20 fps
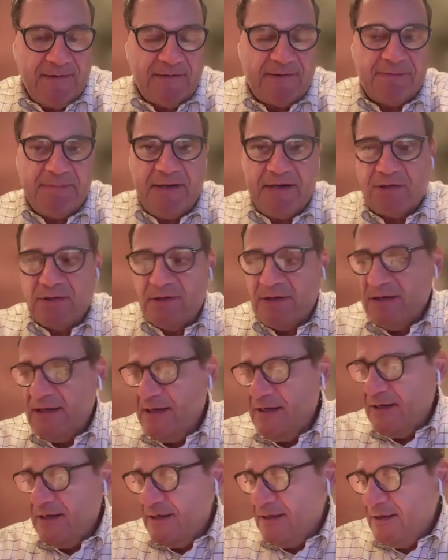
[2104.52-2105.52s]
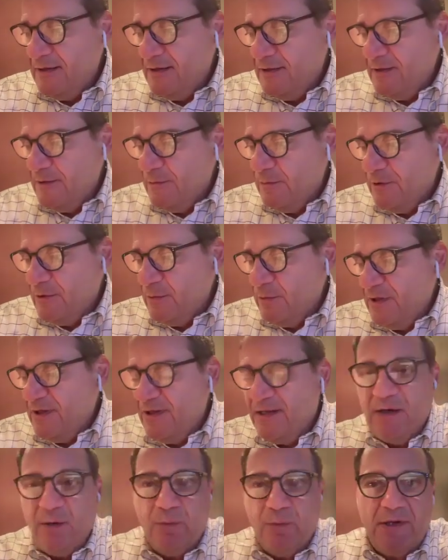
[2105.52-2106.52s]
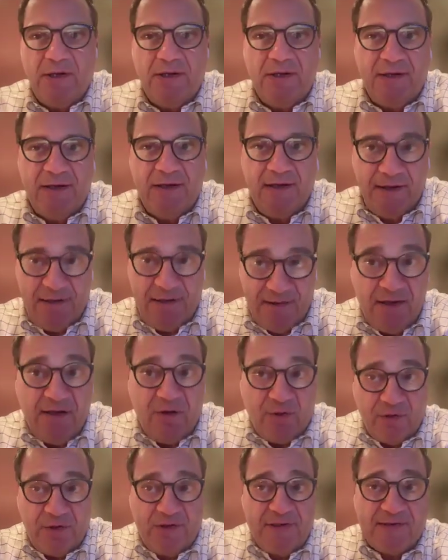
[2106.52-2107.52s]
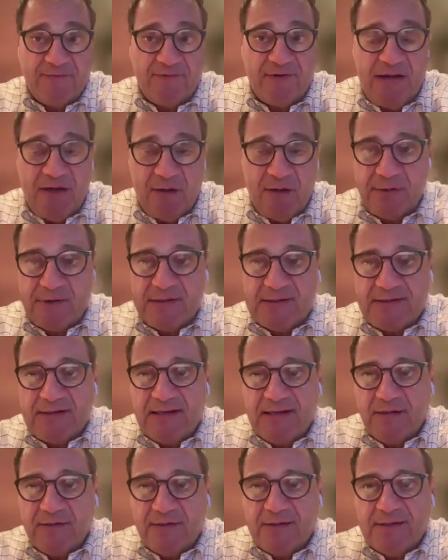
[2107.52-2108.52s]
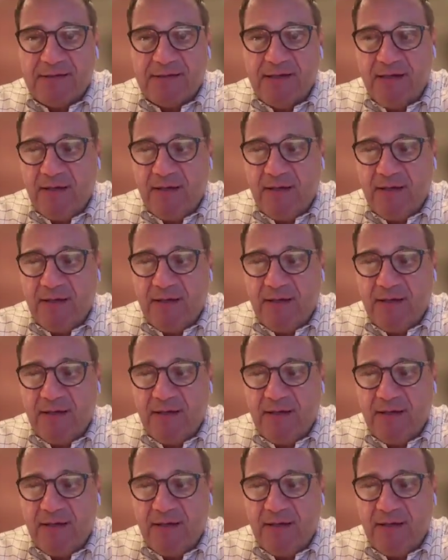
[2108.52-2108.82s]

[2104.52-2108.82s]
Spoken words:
especially when we deal with these viable cells